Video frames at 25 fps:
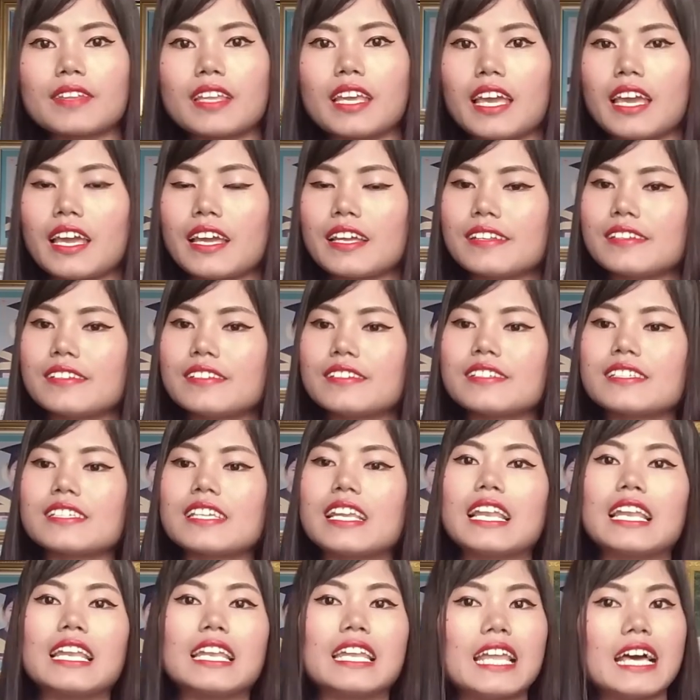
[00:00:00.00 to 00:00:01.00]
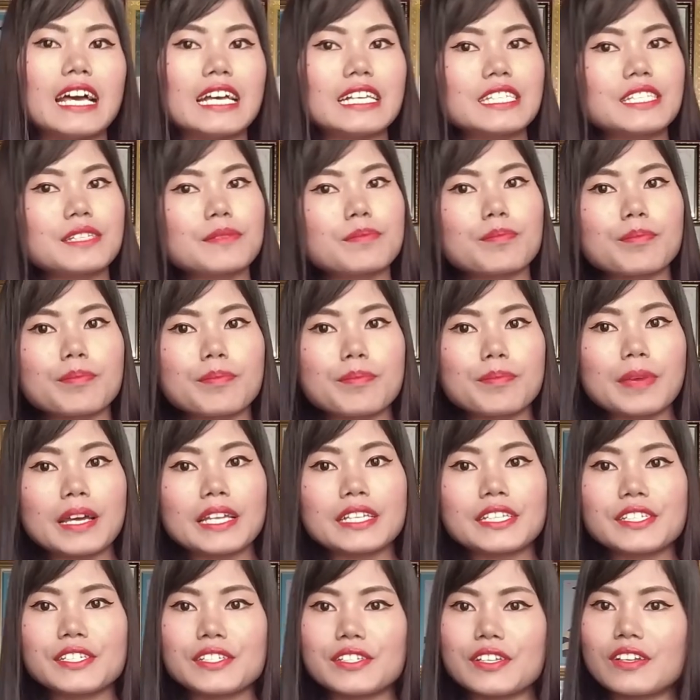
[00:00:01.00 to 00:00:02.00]
And last
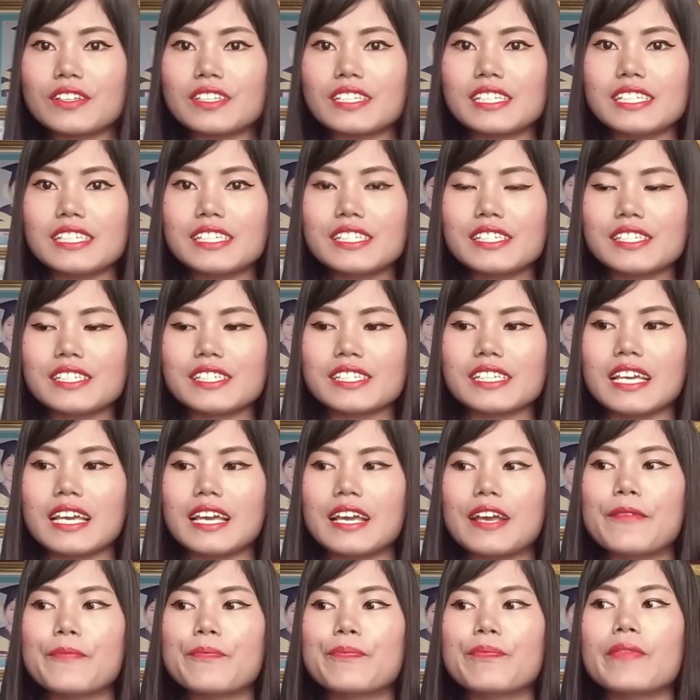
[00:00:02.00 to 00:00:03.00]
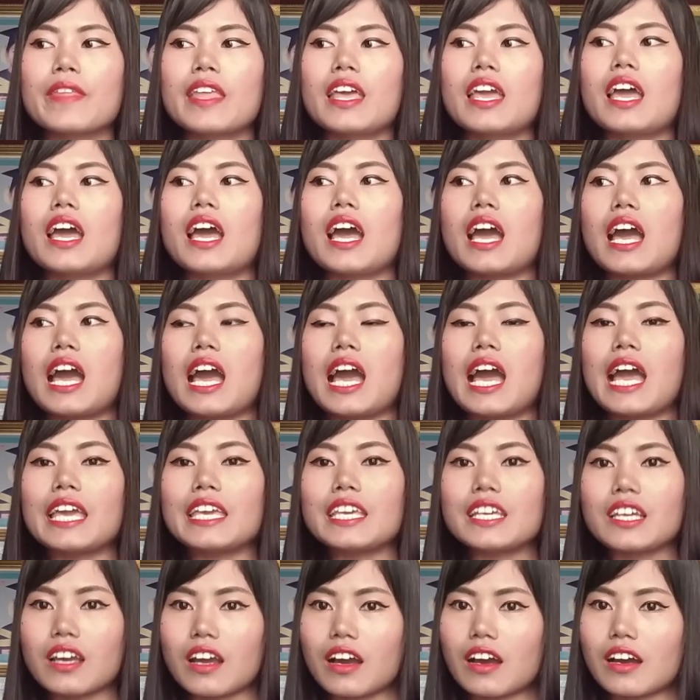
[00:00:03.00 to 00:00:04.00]
but not least, I
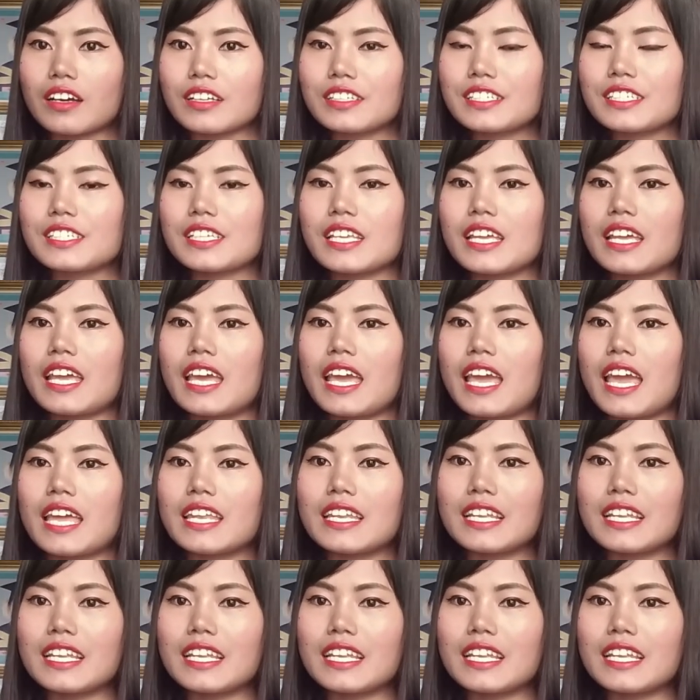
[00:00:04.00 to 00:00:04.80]
got an